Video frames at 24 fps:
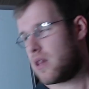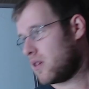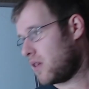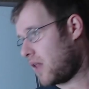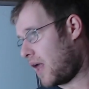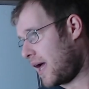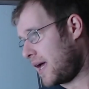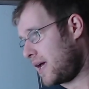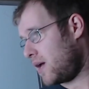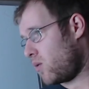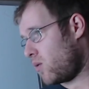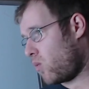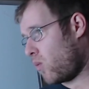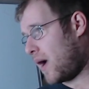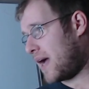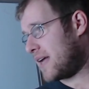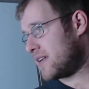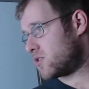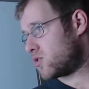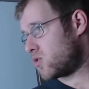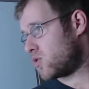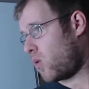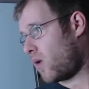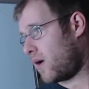Light
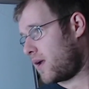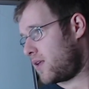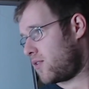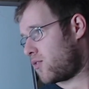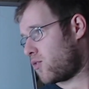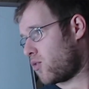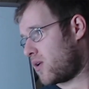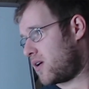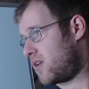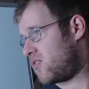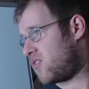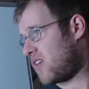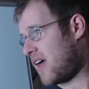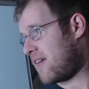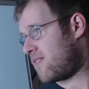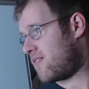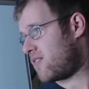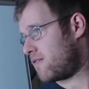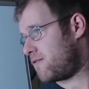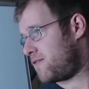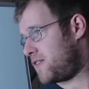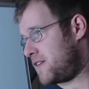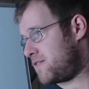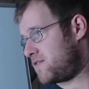went twenty-three
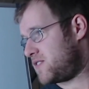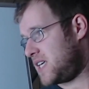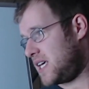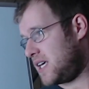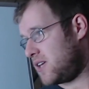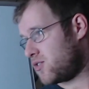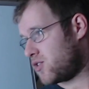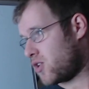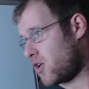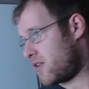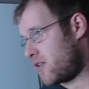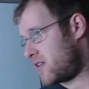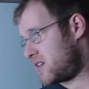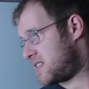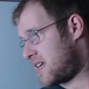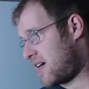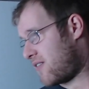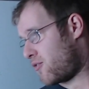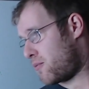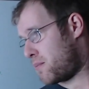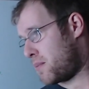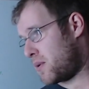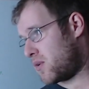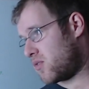seven fifteen,
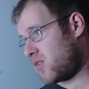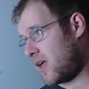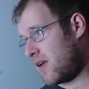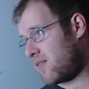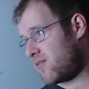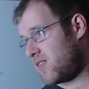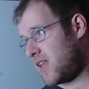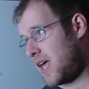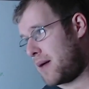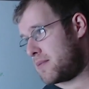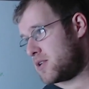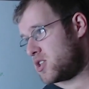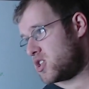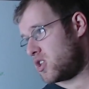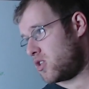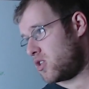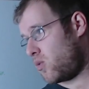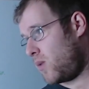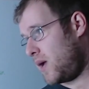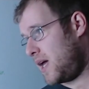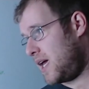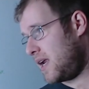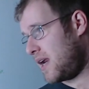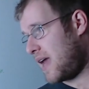thirty-seven percent of damage in
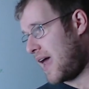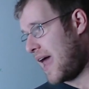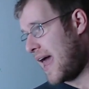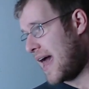the win.